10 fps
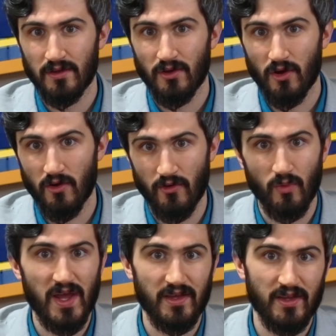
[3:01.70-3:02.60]

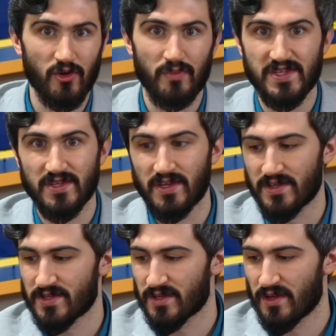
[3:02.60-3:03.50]
overweight and
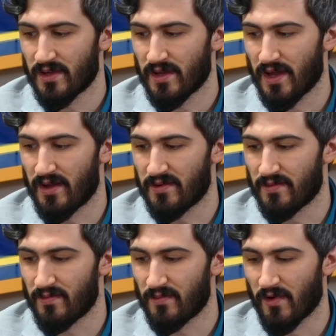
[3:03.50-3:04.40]
obeseness
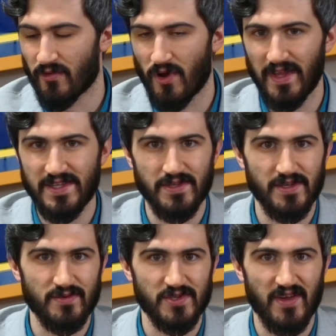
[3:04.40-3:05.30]
and overall
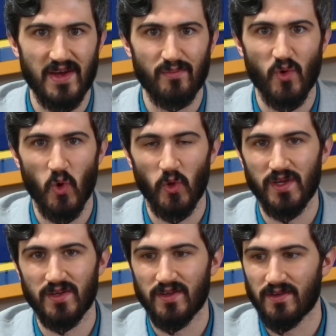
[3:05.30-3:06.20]
laziness, which I find
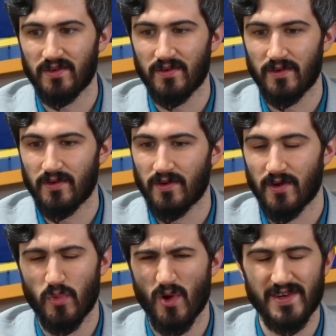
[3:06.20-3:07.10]
morally
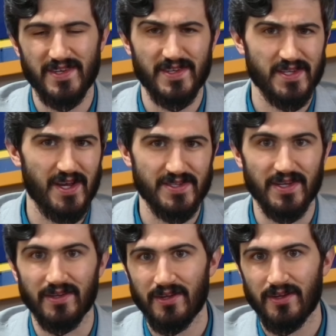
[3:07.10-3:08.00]
abhorrent and
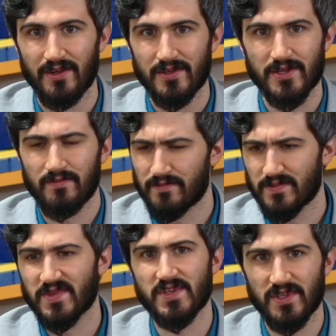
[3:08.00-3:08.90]
disgusting. So,
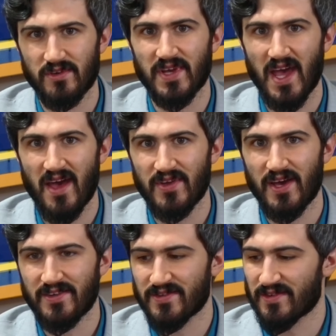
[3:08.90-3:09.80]
just a little
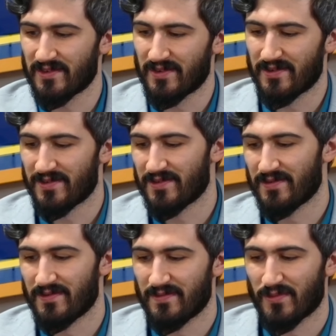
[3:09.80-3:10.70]
caveat,
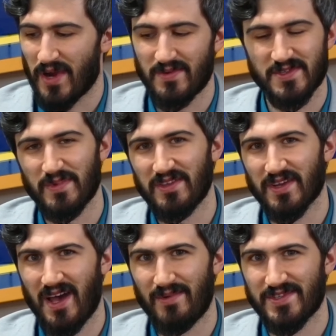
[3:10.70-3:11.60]
perhaps to beat the
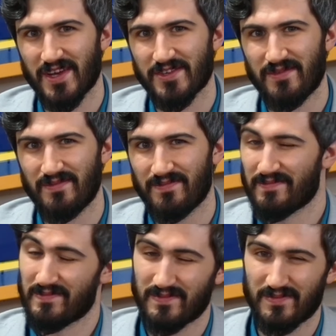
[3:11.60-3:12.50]
comment section.
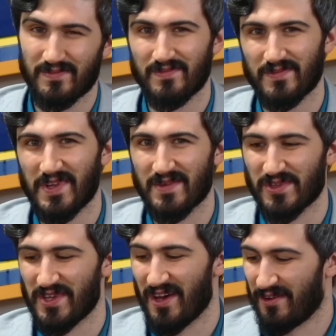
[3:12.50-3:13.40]
Time
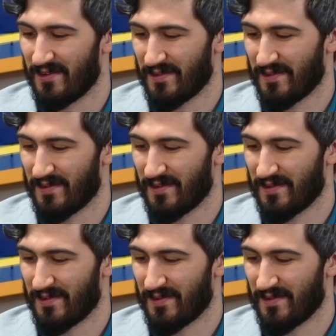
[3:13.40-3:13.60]
shall tell.